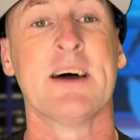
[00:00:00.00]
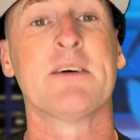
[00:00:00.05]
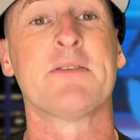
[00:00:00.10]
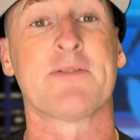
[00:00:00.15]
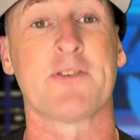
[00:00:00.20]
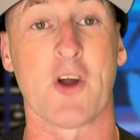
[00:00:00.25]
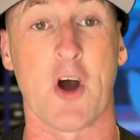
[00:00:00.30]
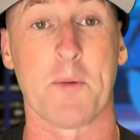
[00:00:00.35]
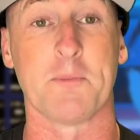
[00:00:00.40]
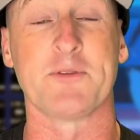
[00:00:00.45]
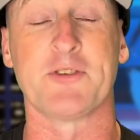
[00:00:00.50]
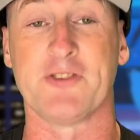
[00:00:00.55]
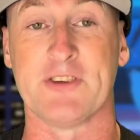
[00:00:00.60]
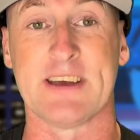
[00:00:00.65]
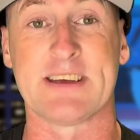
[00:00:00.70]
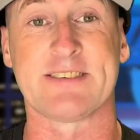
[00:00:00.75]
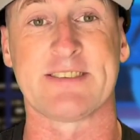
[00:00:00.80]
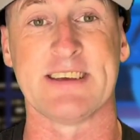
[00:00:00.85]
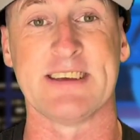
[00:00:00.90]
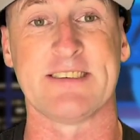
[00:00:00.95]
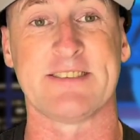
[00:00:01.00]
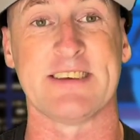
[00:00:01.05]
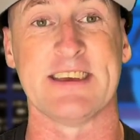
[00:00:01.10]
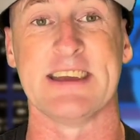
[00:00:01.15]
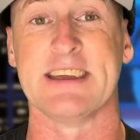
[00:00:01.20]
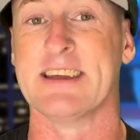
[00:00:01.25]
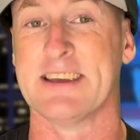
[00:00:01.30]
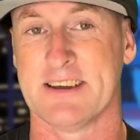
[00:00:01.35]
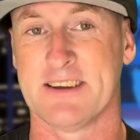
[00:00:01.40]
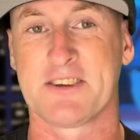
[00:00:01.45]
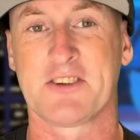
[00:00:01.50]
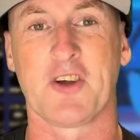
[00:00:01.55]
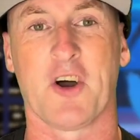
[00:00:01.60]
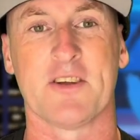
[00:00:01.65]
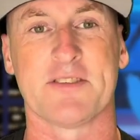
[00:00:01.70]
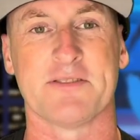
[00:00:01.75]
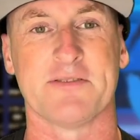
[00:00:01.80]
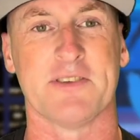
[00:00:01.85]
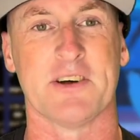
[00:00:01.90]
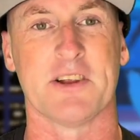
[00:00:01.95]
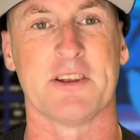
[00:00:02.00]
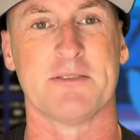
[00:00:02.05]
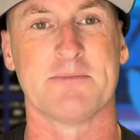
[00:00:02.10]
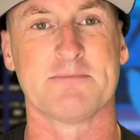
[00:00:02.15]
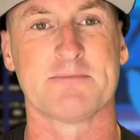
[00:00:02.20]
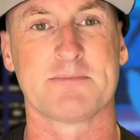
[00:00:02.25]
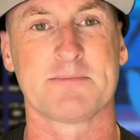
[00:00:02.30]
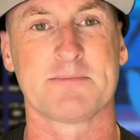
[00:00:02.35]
from GXCC Carletonville.